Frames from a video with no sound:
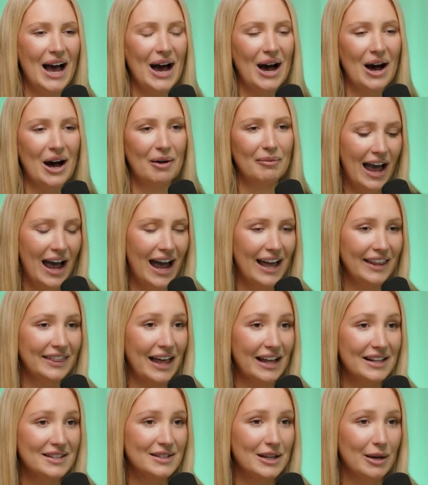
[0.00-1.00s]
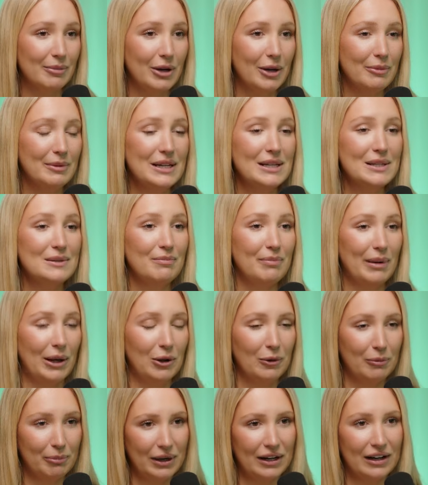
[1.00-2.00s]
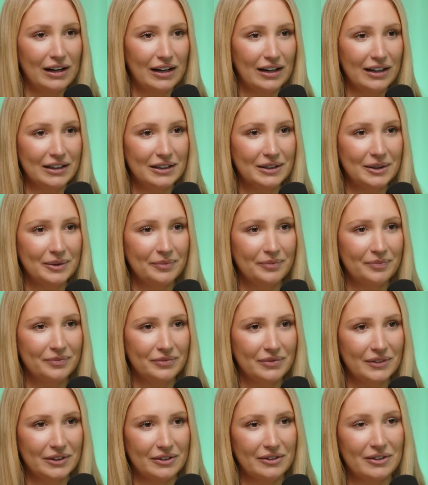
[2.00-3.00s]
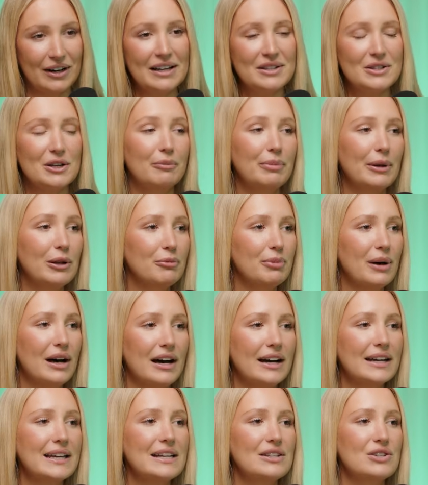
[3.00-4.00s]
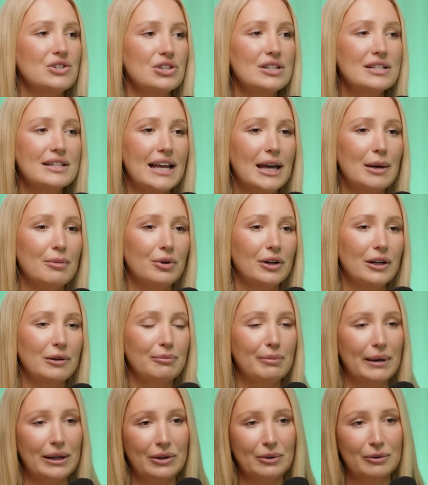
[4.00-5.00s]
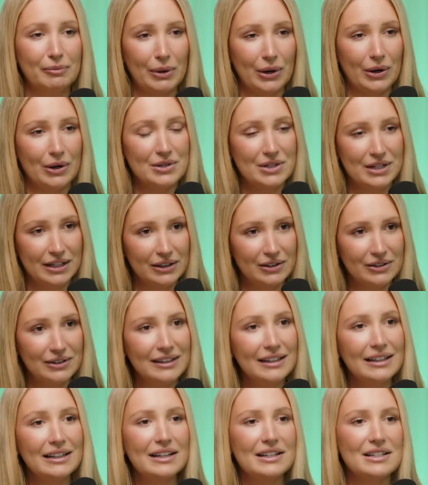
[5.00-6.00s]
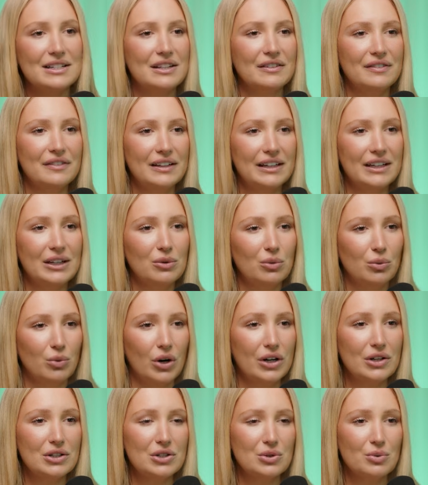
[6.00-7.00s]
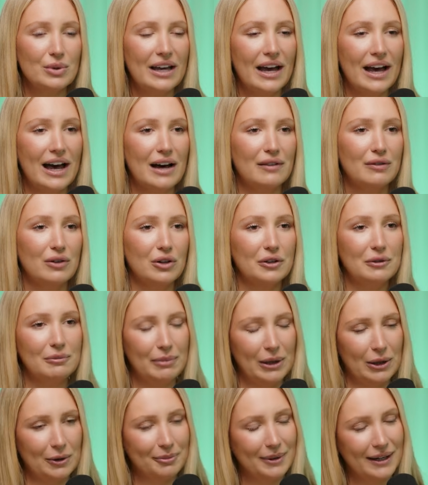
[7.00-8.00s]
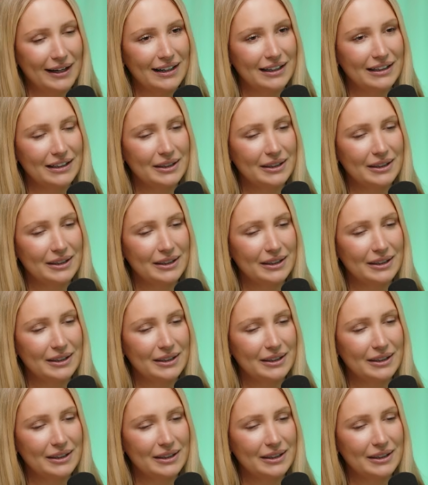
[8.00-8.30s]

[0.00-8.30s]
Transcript: And that suburb is Bell Park. All right, so Bell Park, it's just neighbouring Bell Post Hill. Tiffany, what do we have on Bell Park?